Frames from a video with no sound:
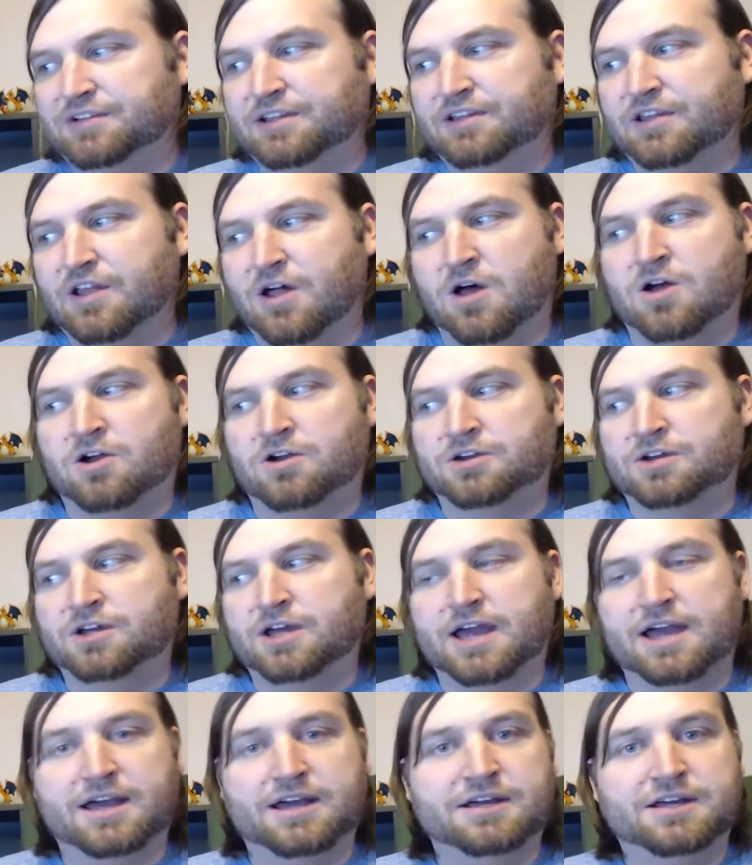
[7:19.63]
long
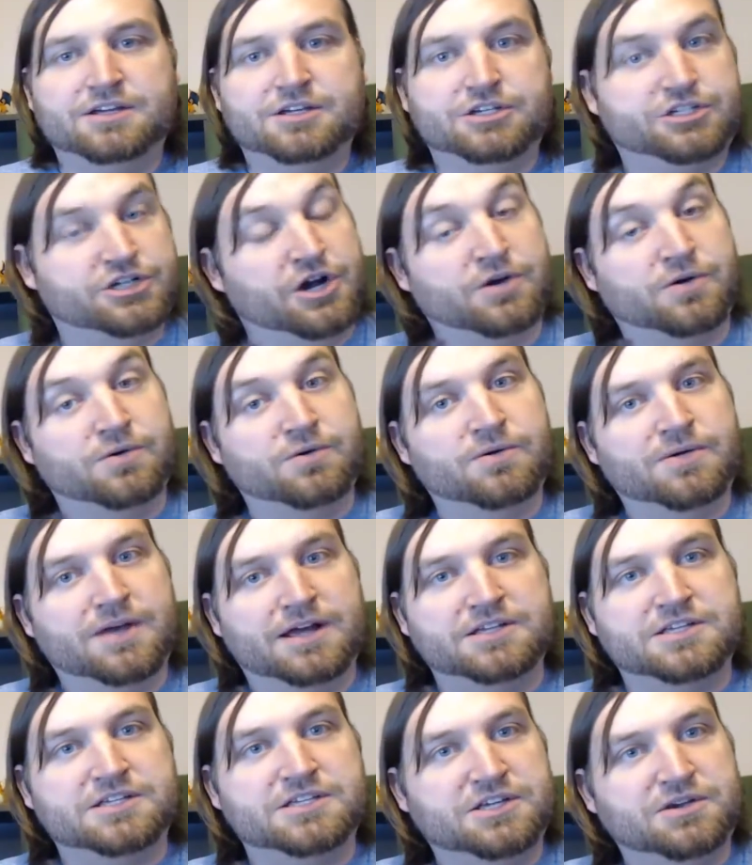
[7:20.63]
show,
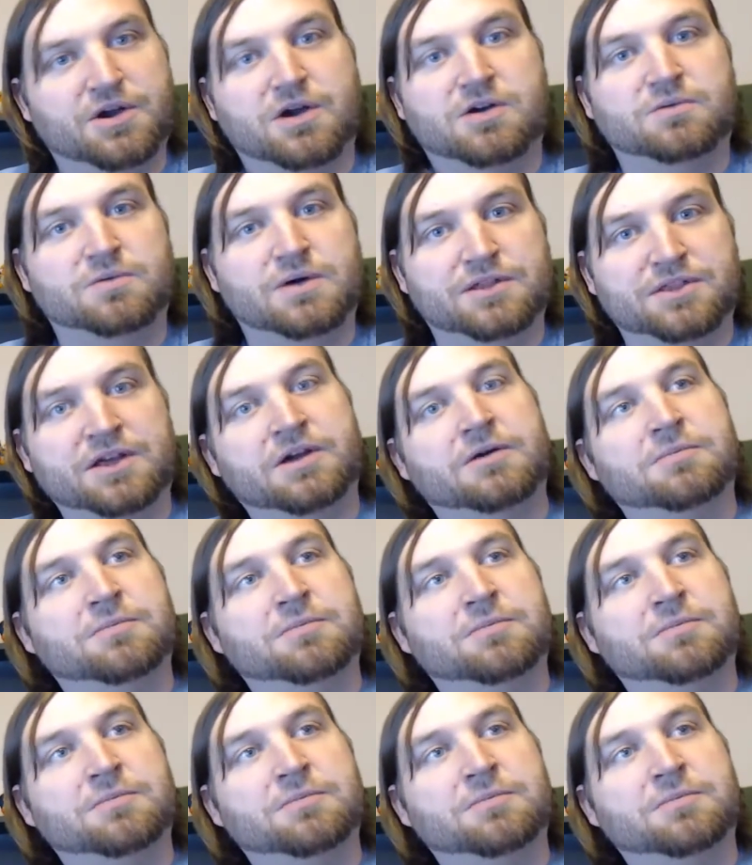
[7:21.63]
as you all well know.